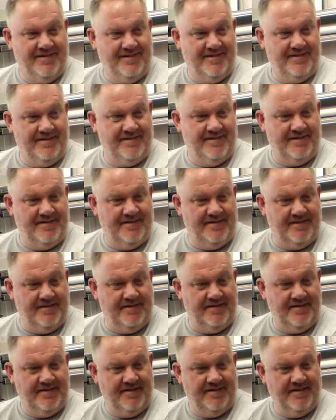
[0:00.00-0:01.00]

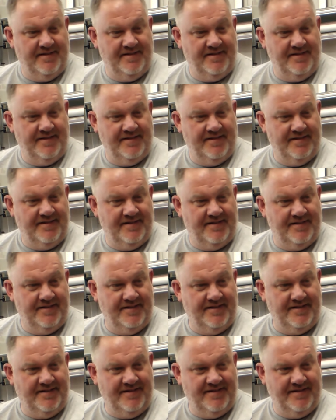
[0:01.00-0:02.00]

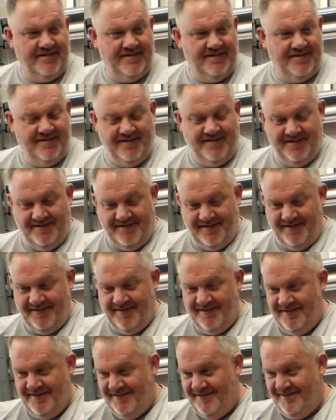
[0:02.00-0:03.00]

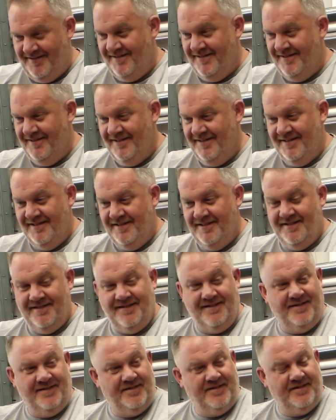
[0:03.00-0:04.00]

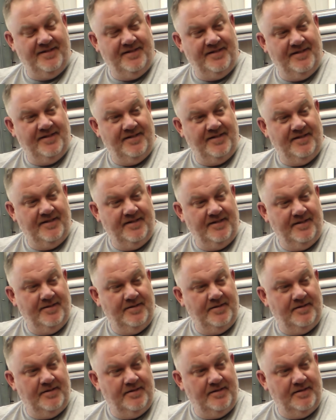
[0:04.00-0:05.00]
This person isn't speaking.